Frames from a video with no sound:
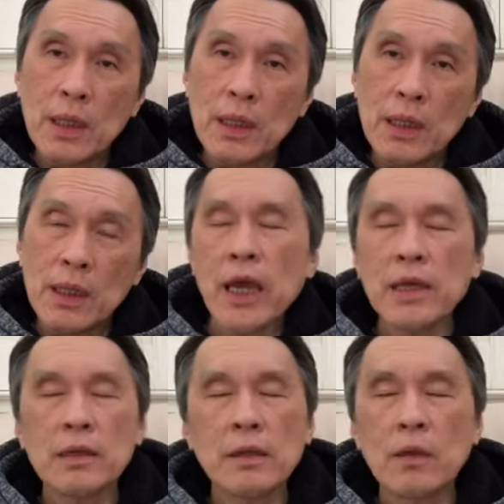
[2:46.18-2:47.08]

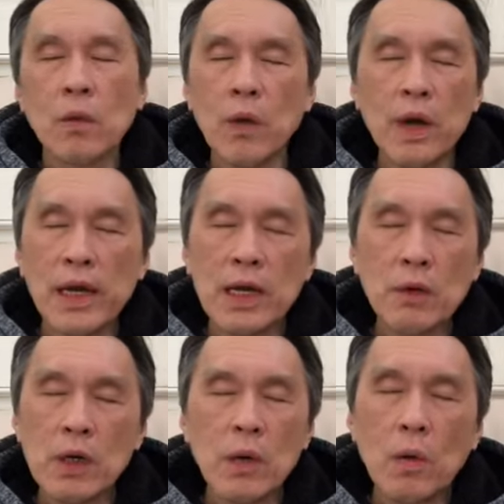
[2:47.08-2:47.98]
then
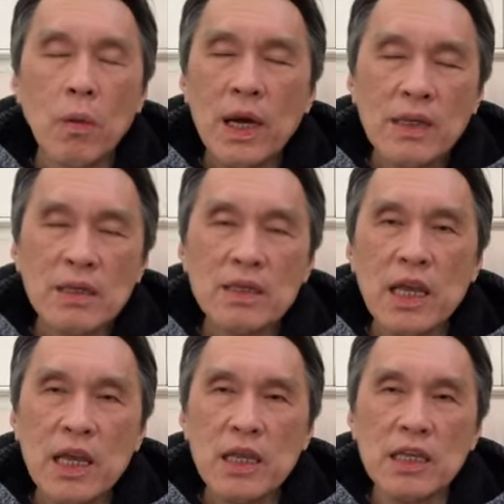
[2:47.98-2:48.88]
whatever one
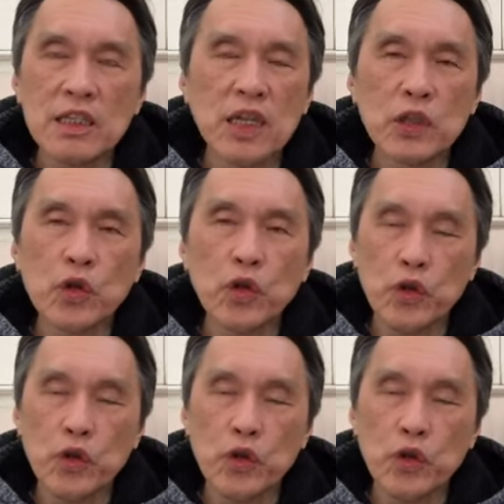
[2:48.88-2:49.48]
say is the truth.